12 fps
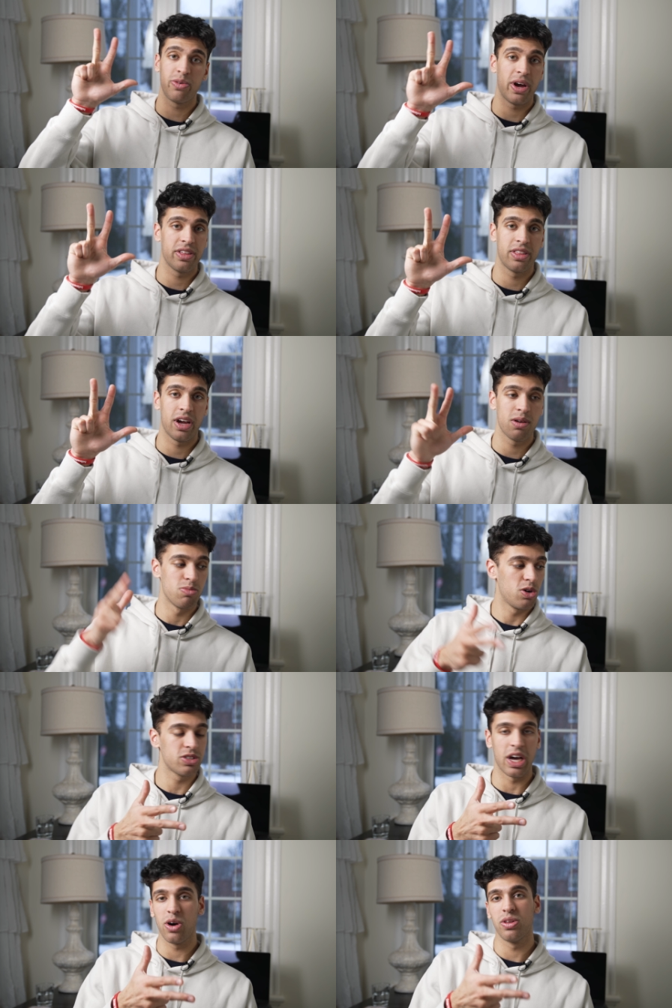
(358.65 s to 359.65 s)
right there.
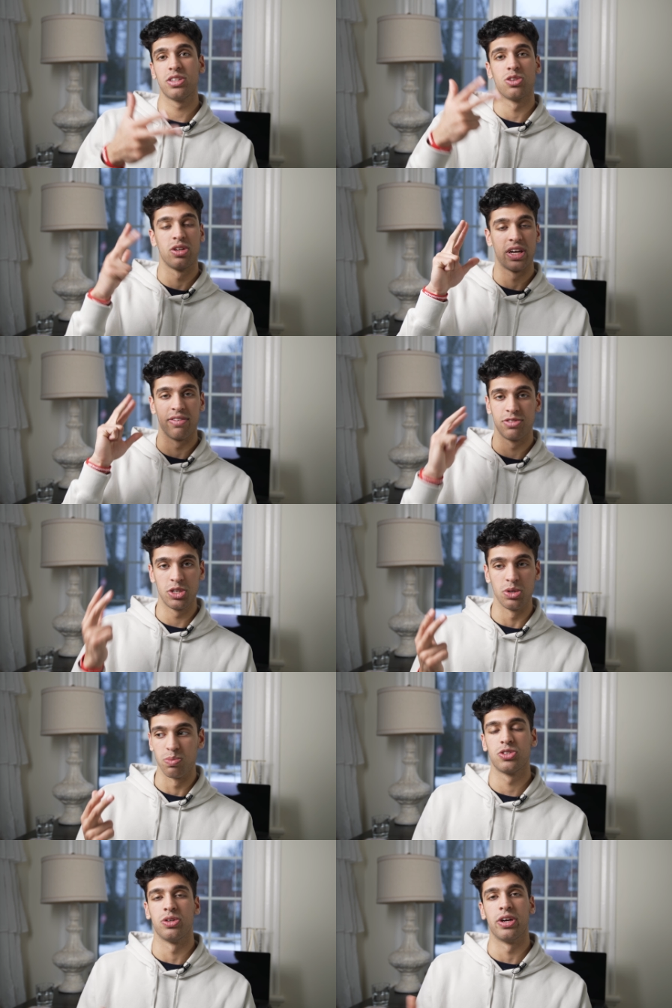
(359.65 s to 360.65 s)
Most outlets only have
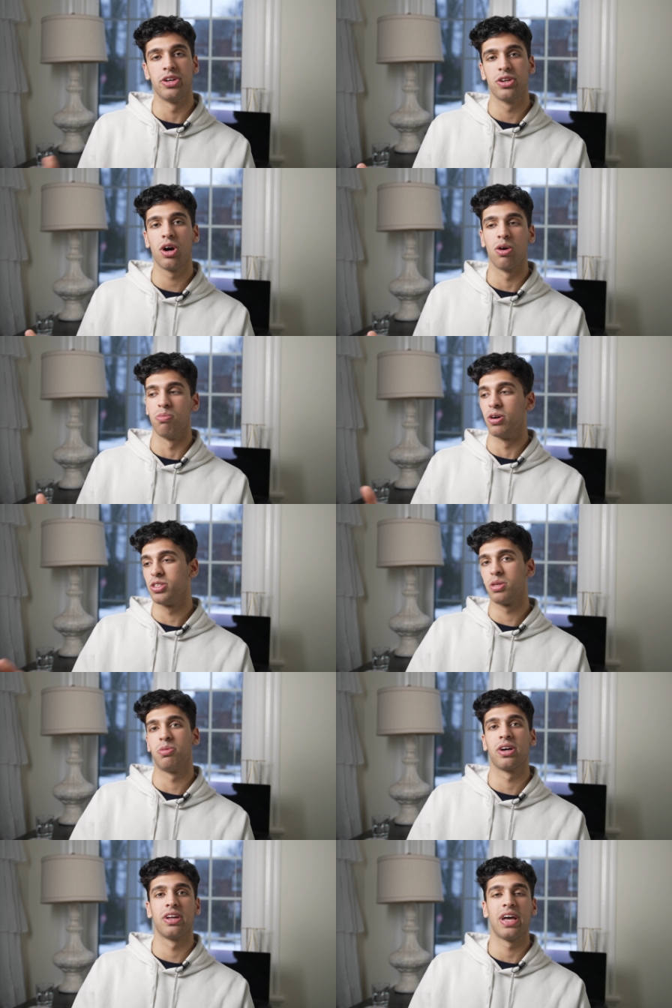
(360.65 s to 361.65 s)
two. So there you go,
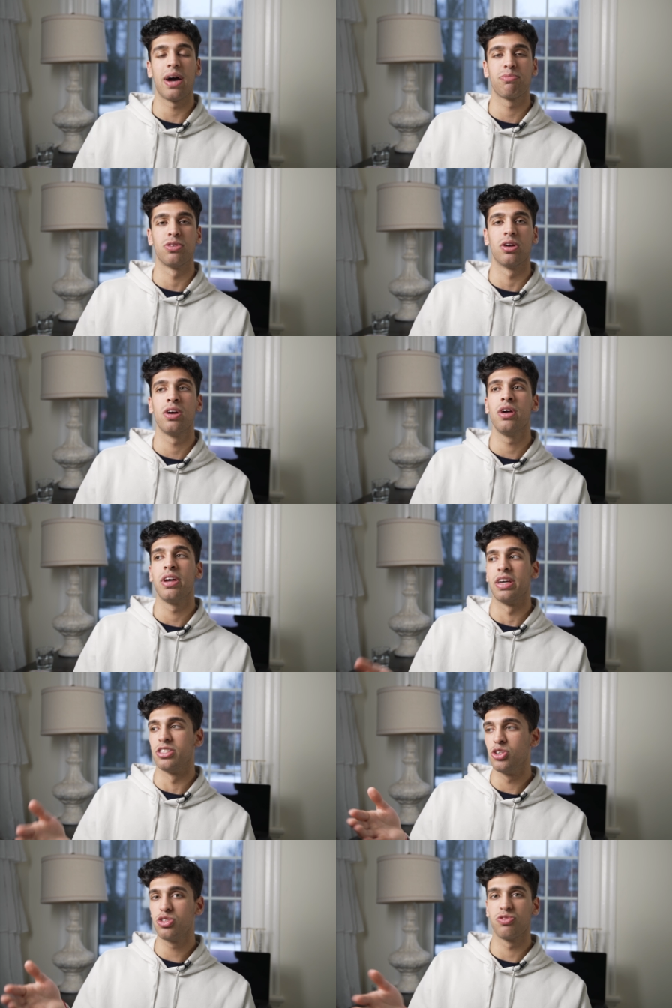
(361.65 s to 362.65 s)
multi-plug adapter
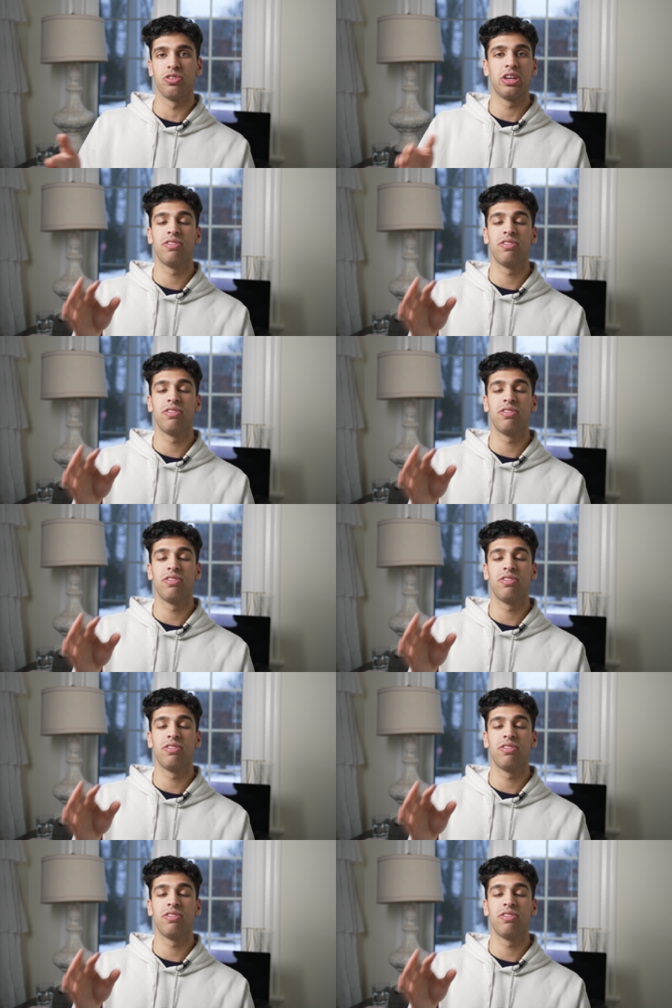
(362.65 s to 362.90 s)
is useful